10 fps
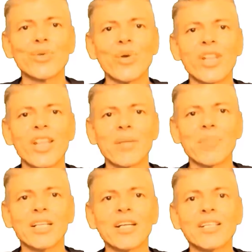to ensure that
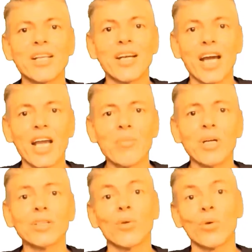the button is
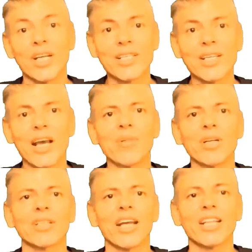enabled or
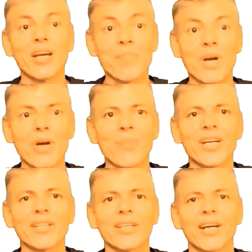disabled at the
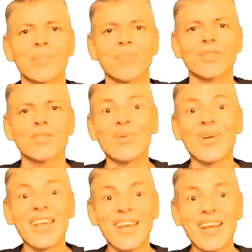appropriate times.
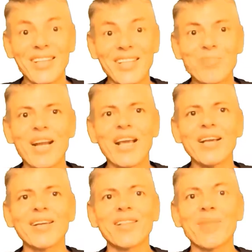When the edit is
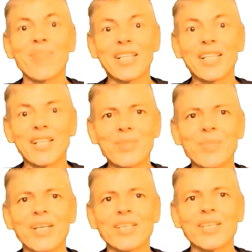blank, the button
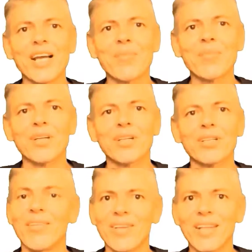must be
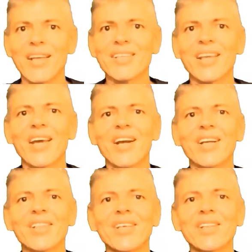disabled. If it has a
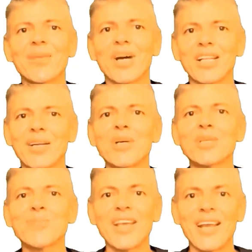character, the button
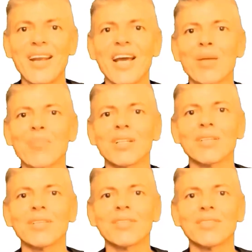must be
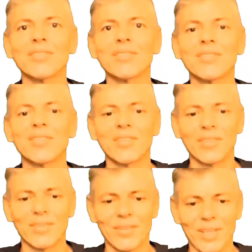enabled.
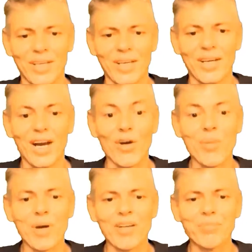
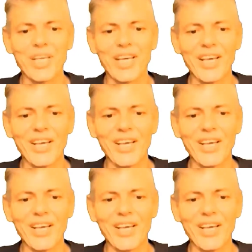Go above